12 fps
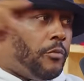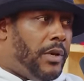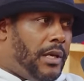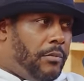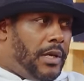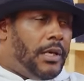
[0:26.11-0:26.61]
If
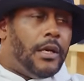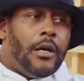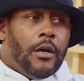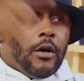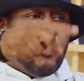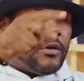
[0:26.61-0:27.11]
you beat
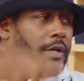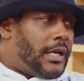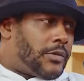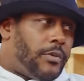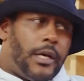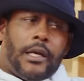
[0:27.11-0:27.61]
me, oh,
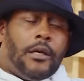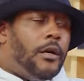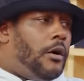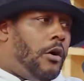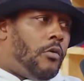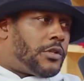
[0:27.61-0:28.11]
the next
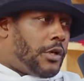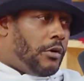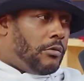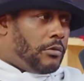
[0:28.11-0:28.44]
play, oh, it's